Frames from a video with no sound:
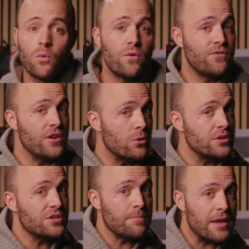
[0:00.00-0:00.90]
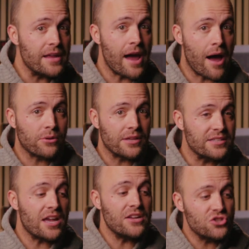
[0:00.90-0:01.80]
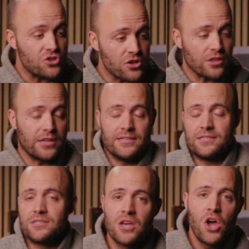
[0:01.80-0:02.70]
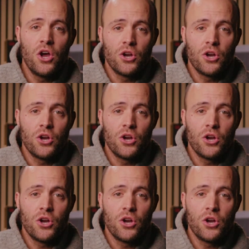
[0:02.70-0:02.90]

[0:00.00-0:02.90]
reviewers and media outlets and journalists.